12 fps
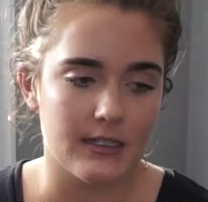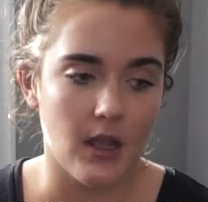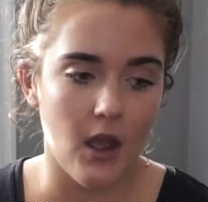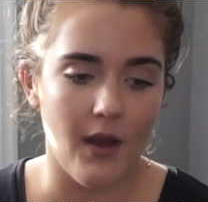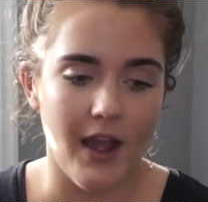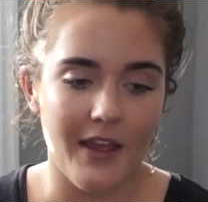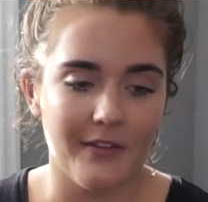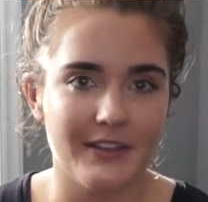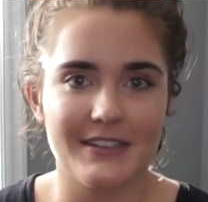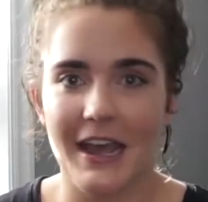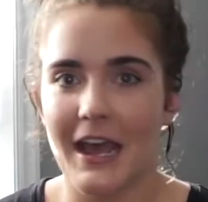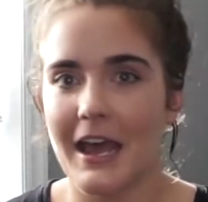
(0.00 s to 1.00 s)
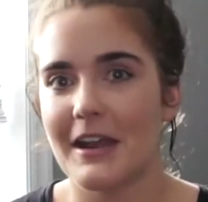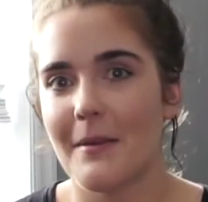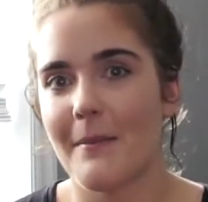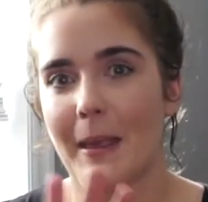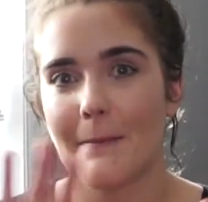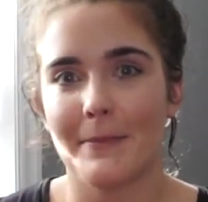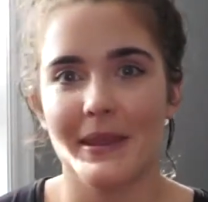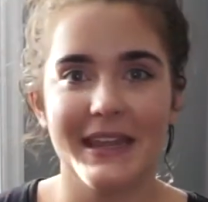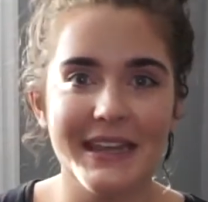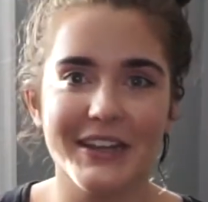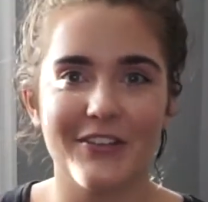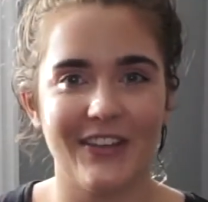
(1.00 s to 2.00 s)
so I was at my
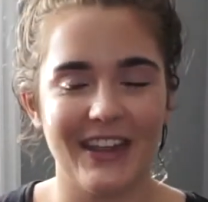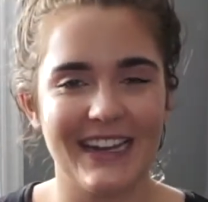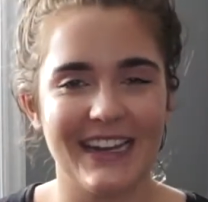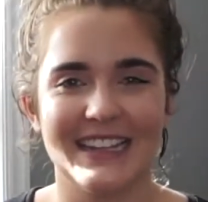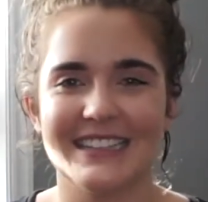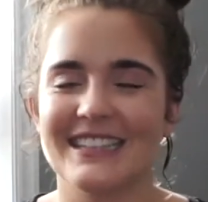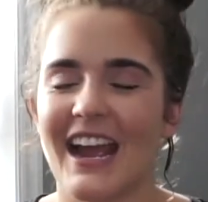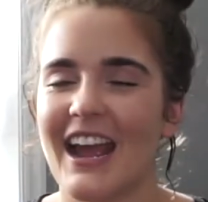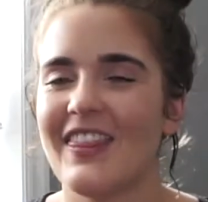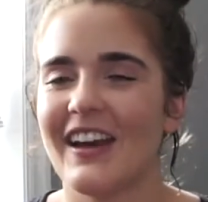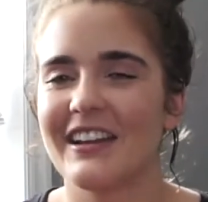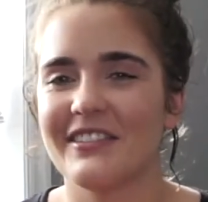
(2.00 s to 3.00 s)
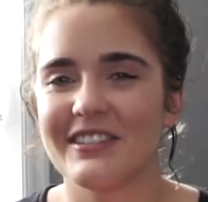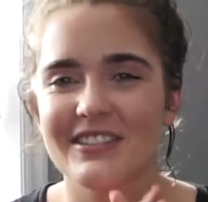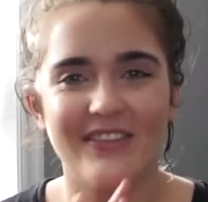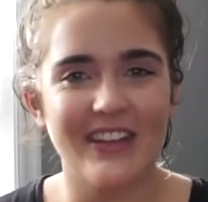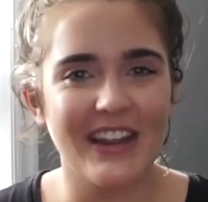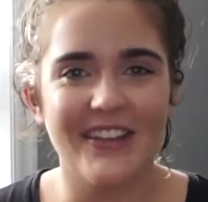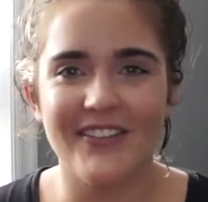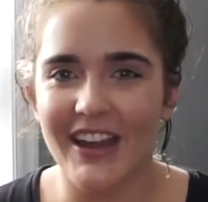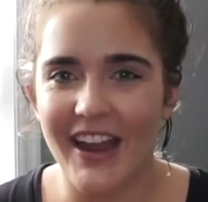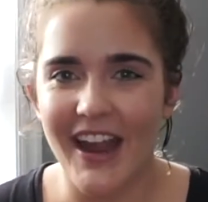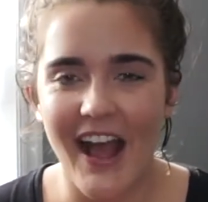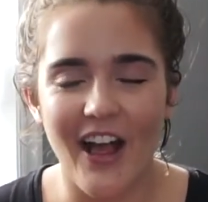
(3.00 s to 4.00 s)
peak fitness. I thought I was very,
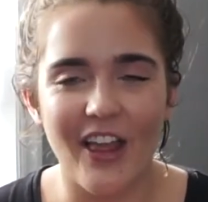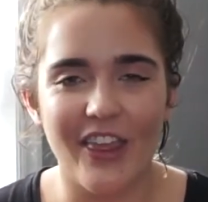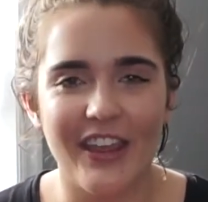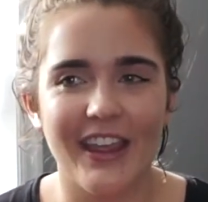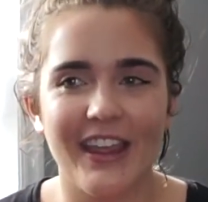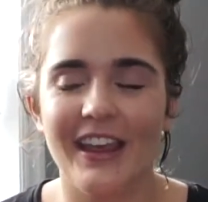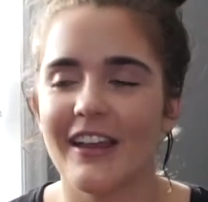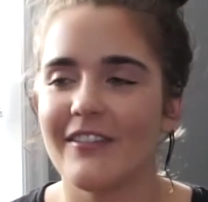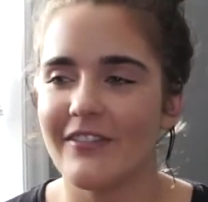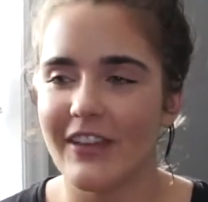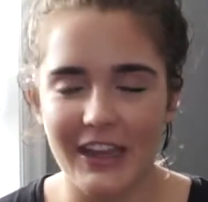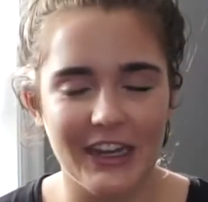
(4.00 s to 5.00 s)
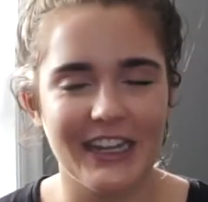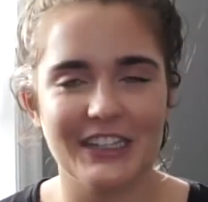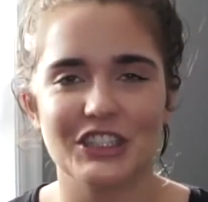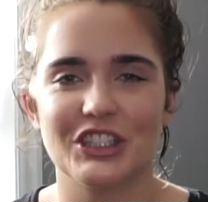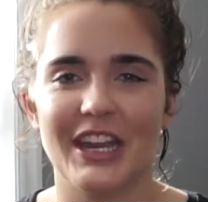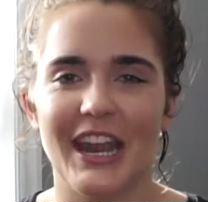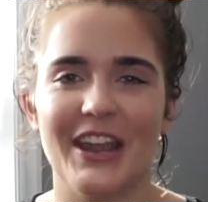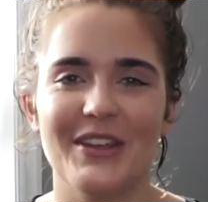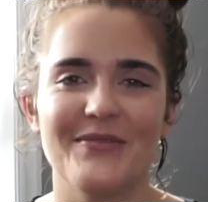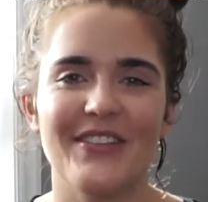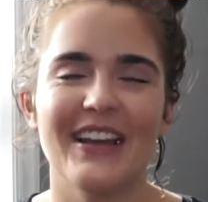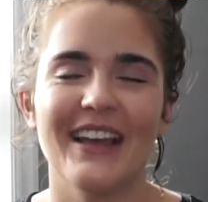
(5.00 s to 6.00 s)
very healthy, very in shape.